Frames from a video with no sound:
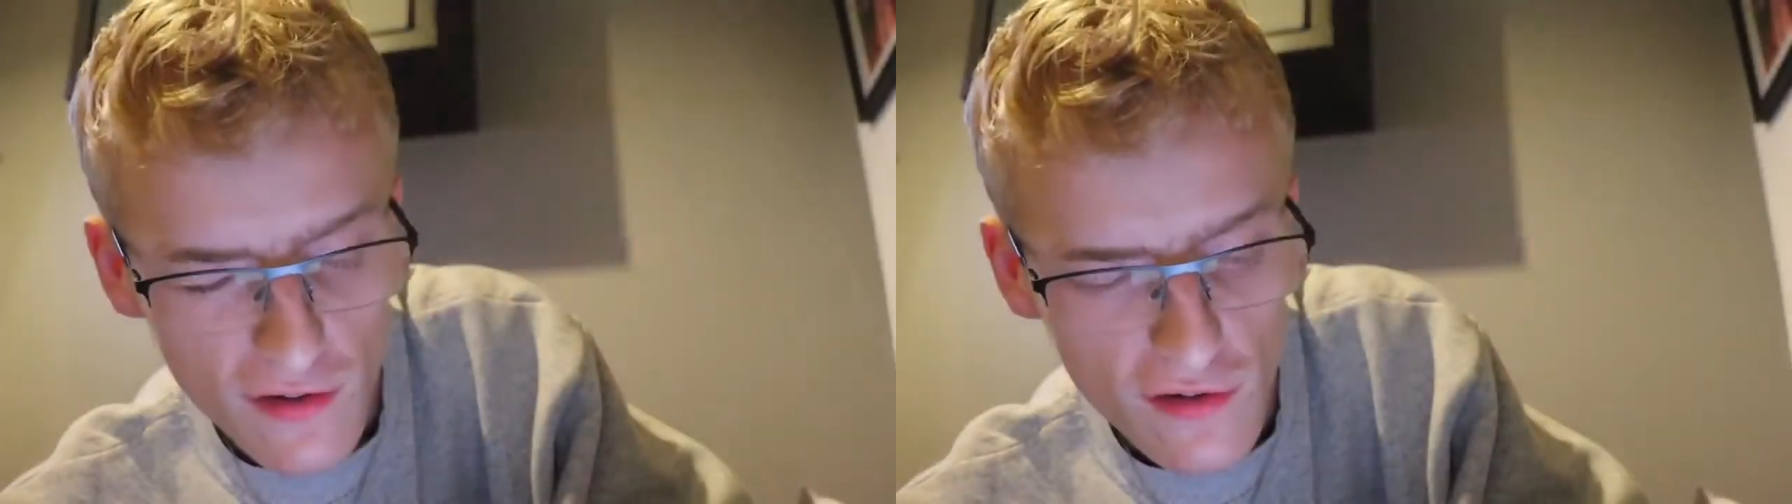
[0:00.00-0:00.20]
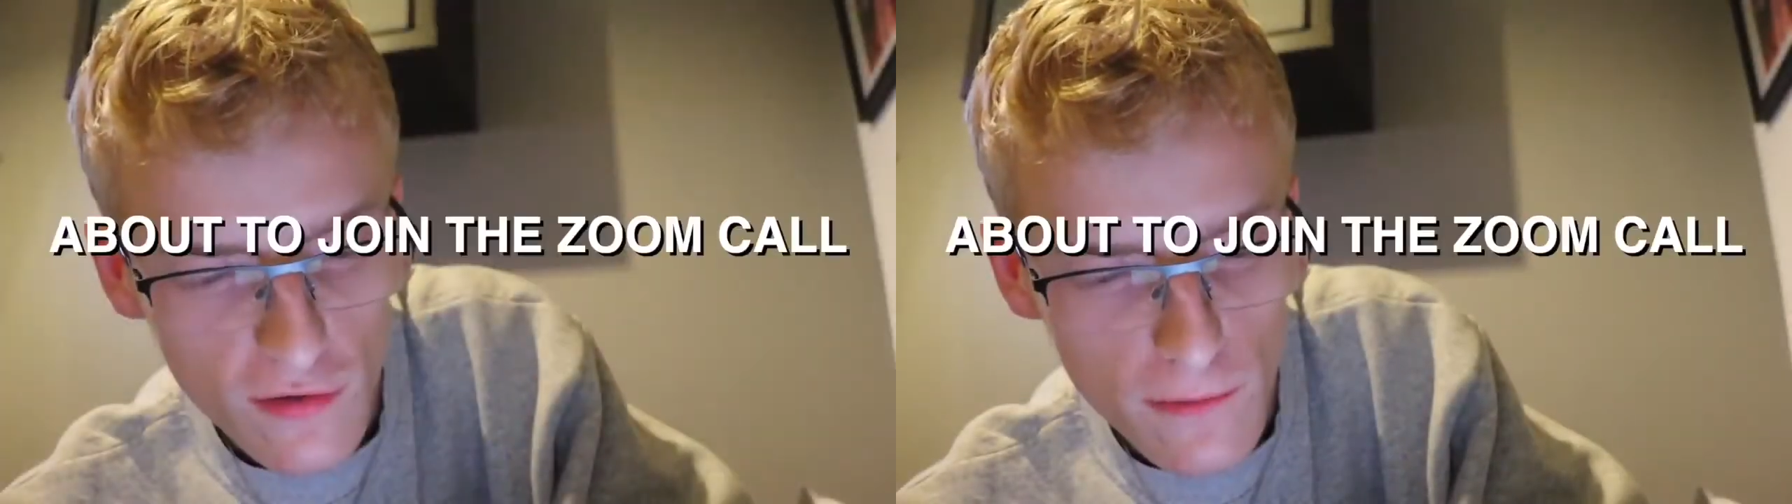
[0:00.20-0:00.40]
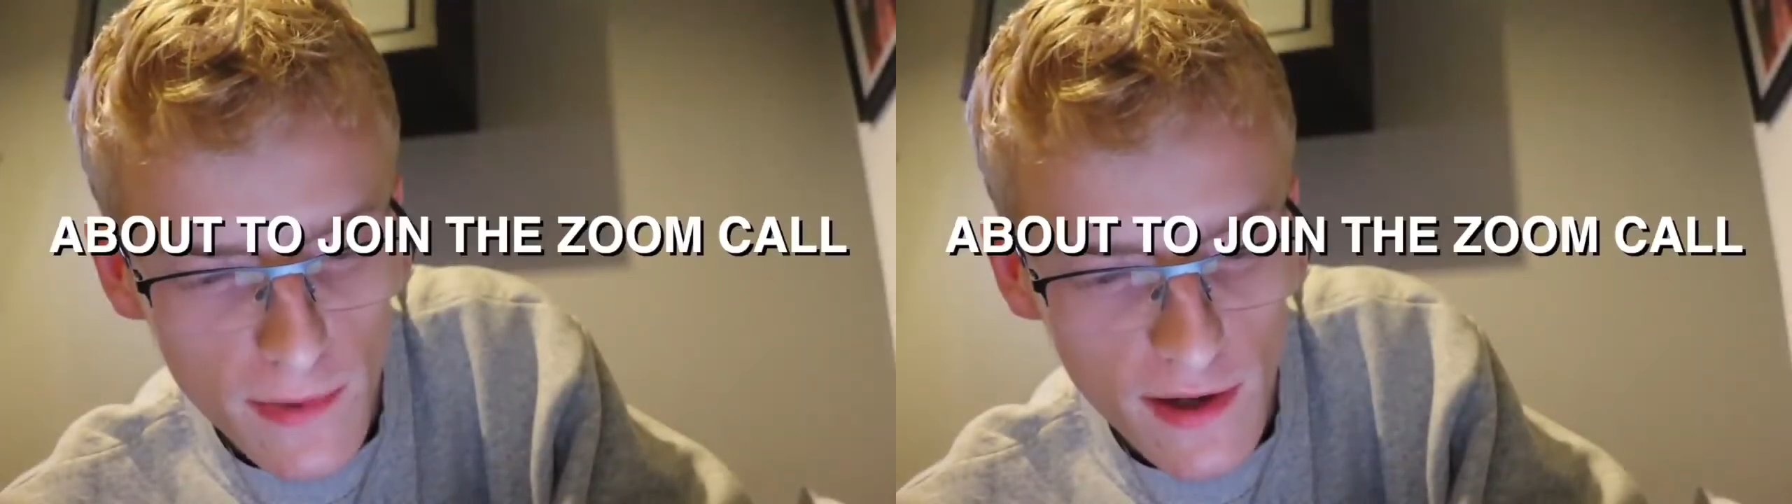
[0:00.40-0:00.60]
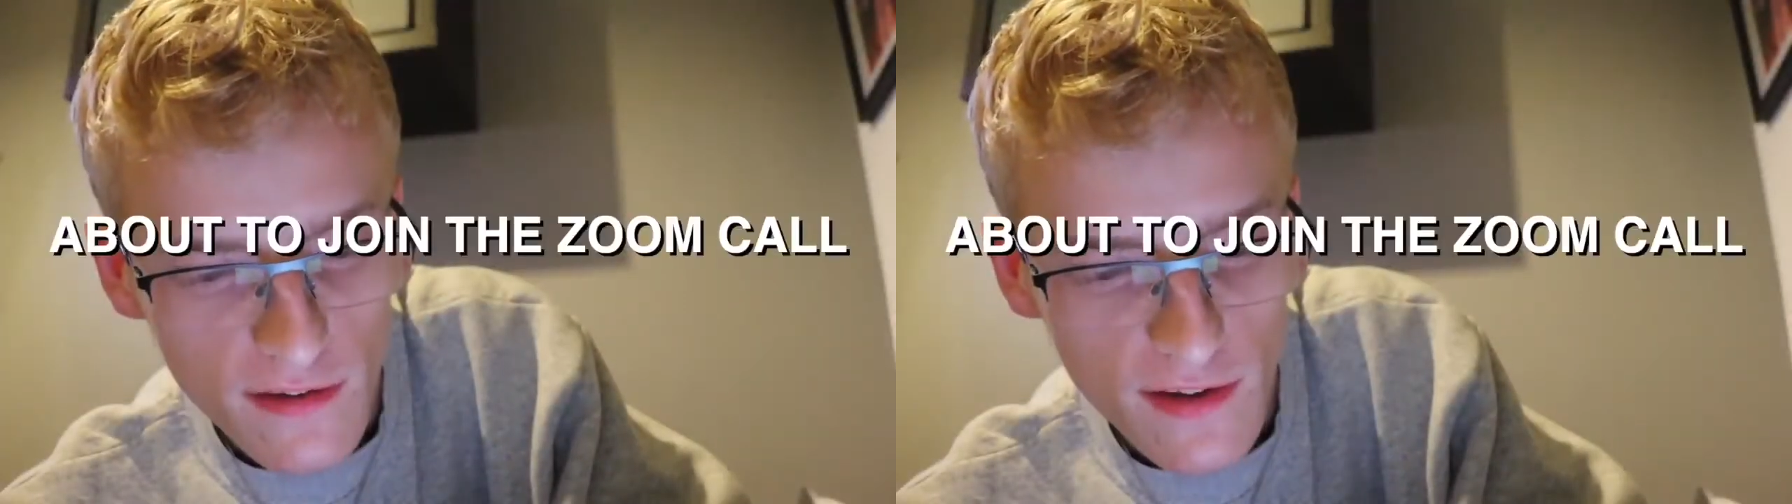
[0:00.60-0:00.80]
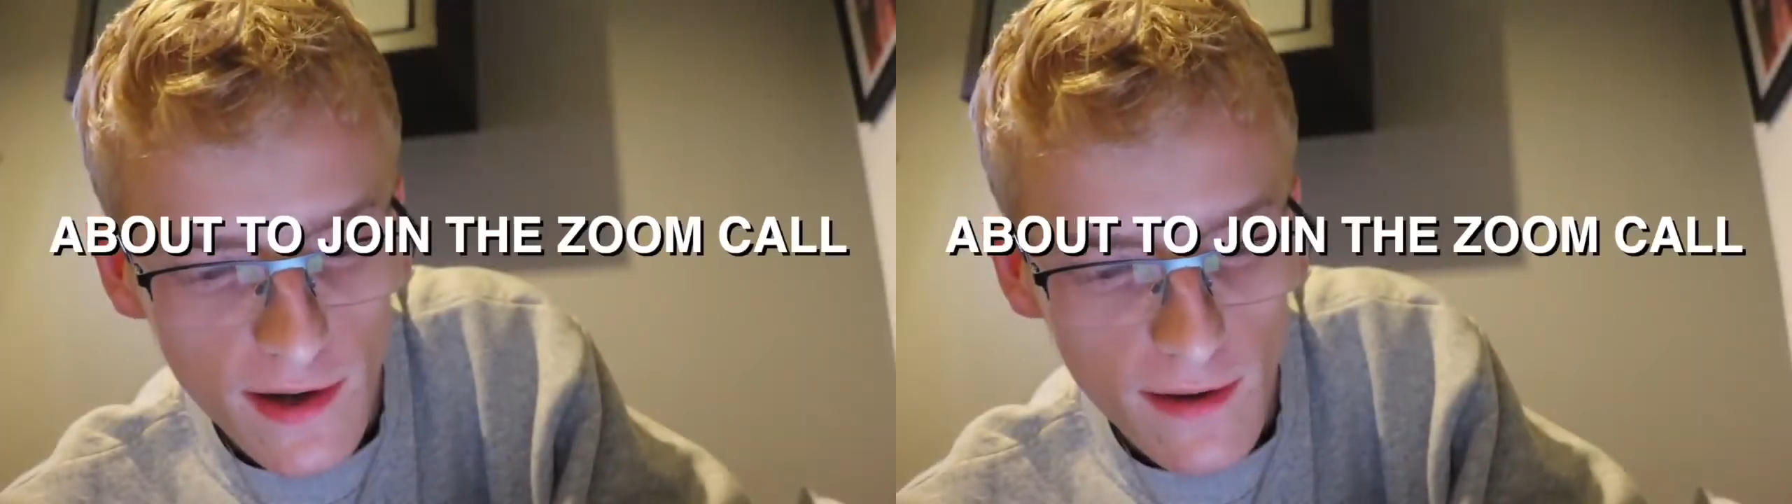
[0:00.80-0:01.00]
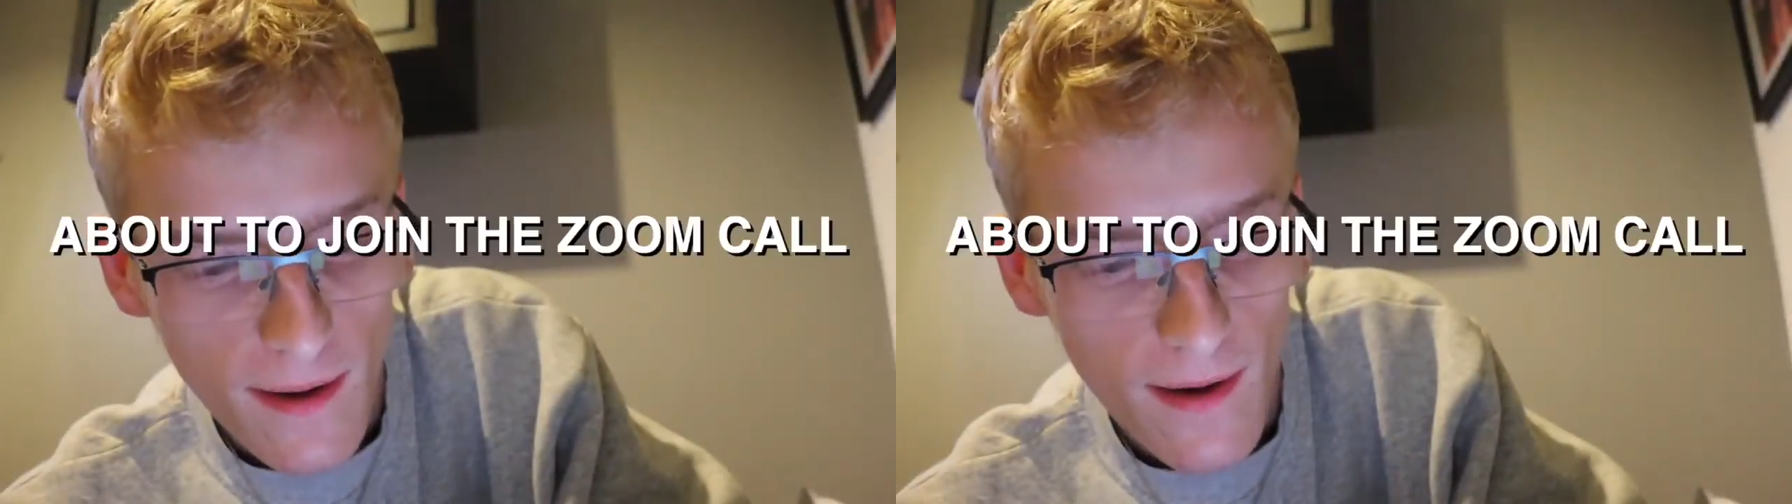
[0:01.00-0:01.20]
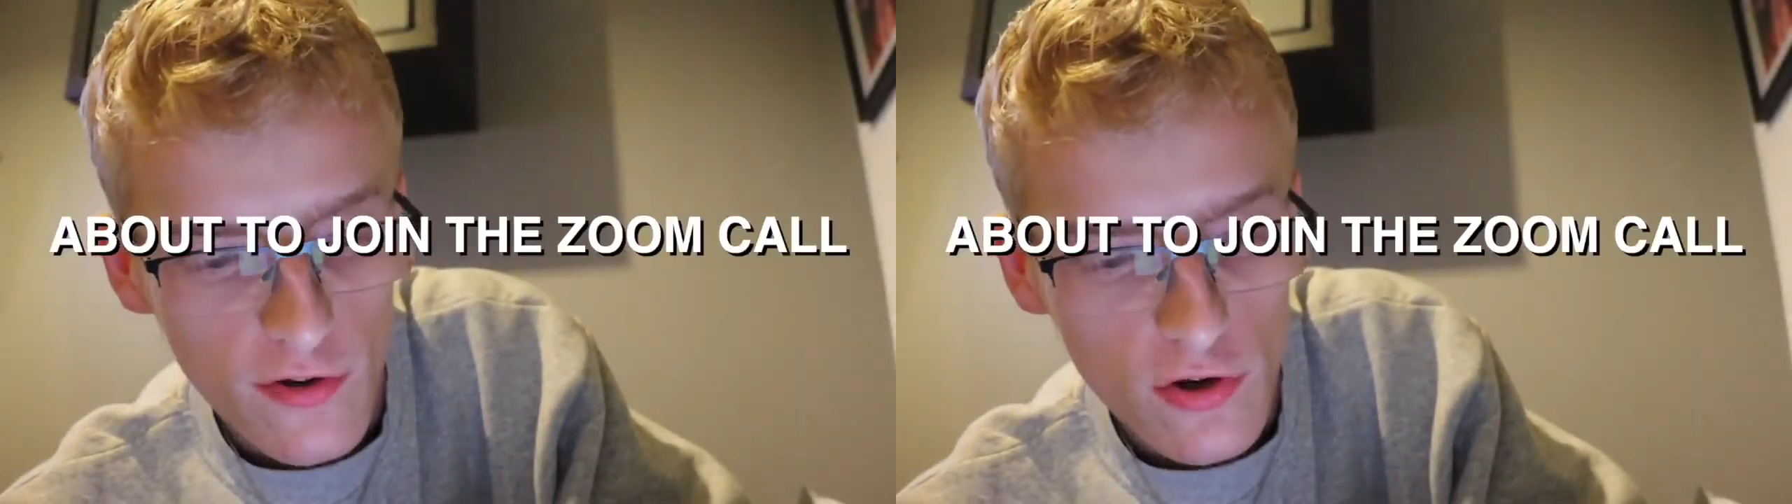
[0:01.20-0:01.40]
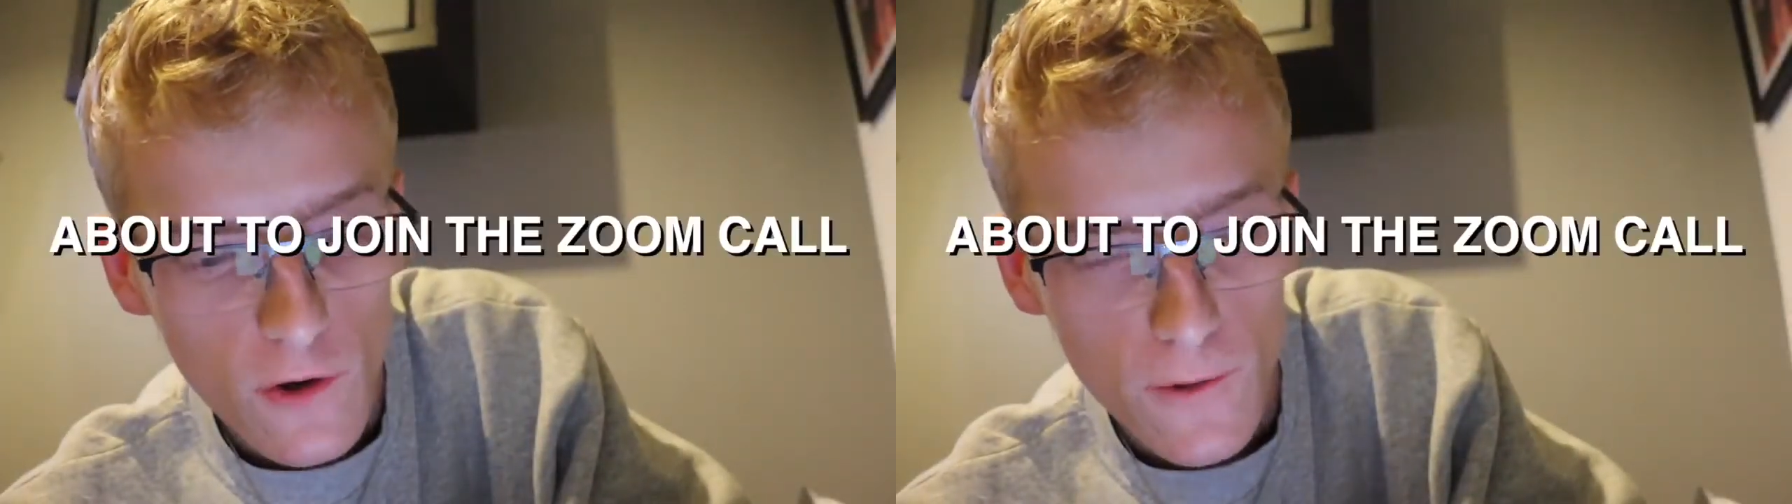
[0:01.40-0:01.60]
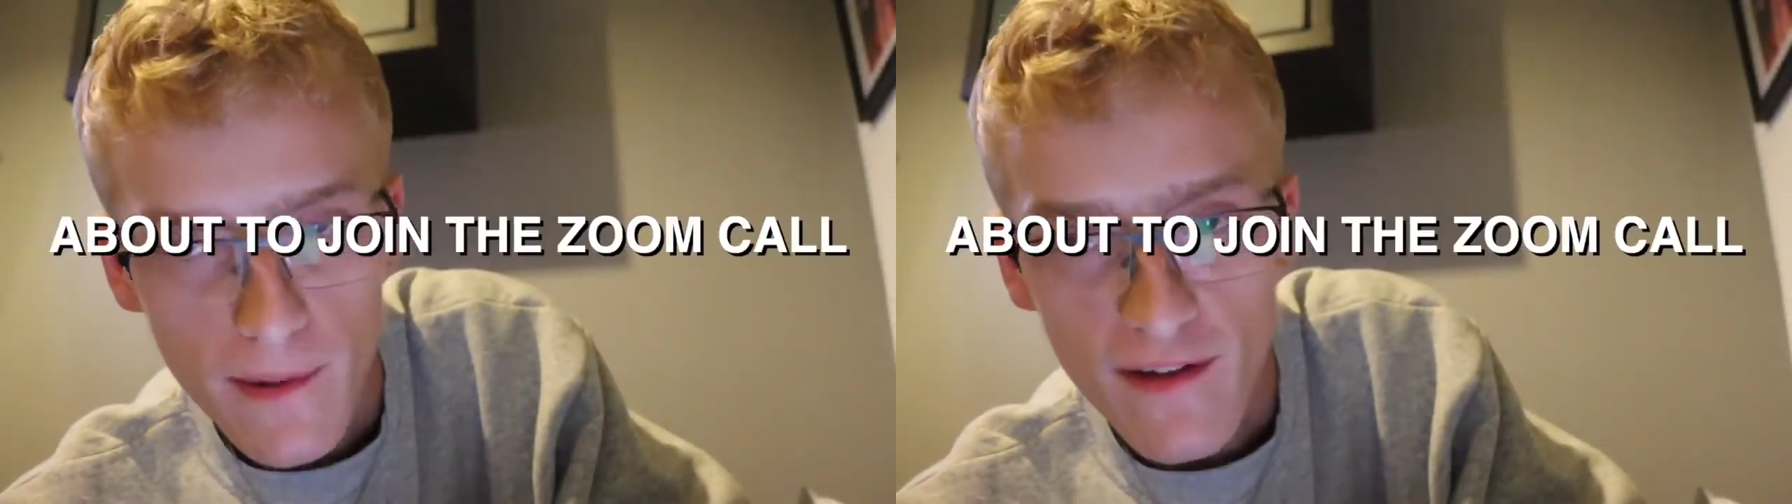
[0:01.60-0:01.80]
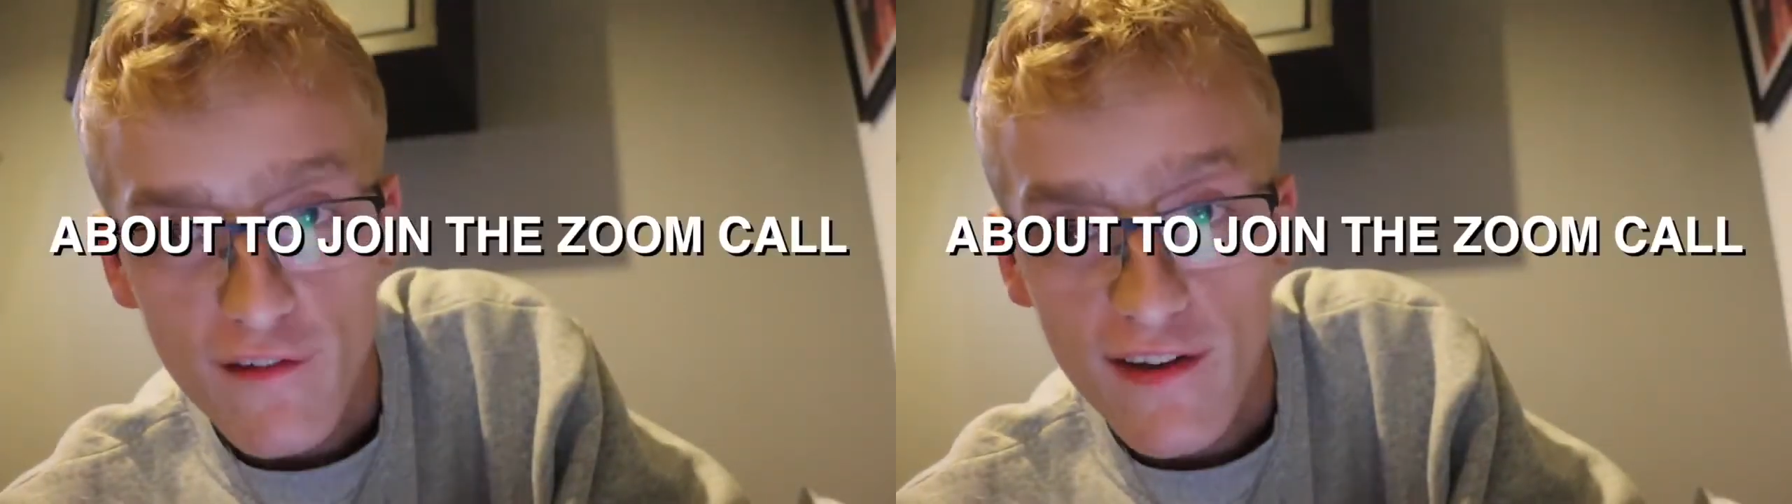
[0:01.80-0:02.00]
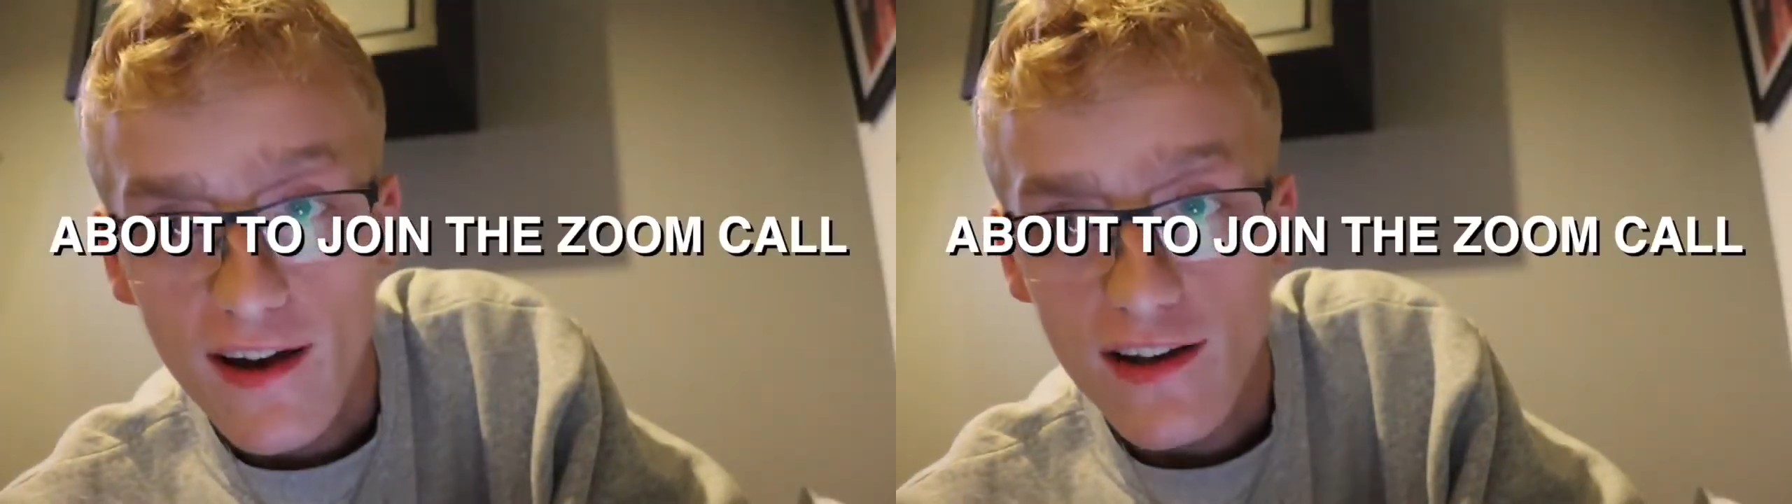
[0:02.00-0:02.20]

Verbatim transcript: a Zoom meeting, I'll record a bit of it,